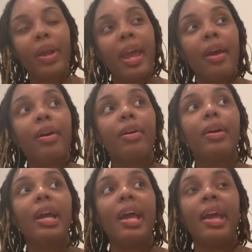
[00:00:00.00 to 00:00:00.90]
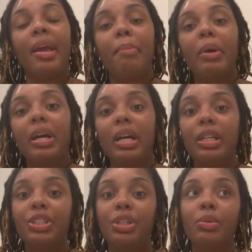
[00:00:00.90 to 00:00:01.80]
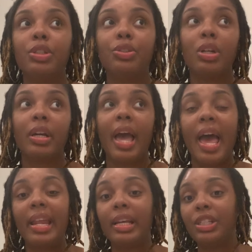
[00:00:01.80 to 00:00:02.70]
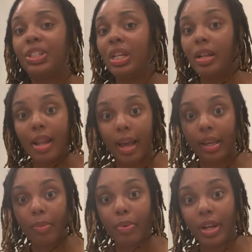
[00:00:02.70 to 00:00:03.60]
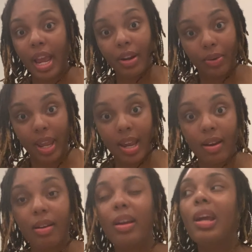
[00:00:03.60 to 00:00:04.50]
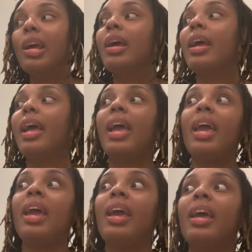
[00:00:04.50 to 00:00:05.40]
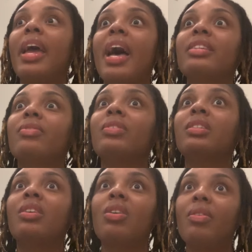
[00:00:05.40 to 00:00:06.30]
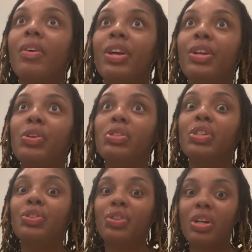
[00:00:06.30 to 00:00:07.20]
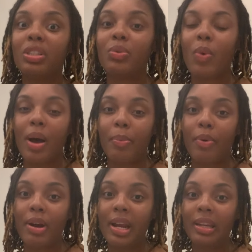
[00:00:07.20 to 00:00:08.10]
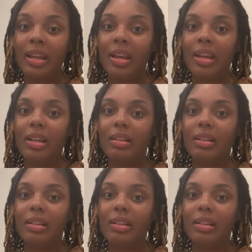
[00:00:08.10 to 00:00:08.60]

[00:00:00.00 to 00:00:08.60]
care. And because she was a drug addict, she did not get prenatal care. And as a result of her using drugs while pregnant,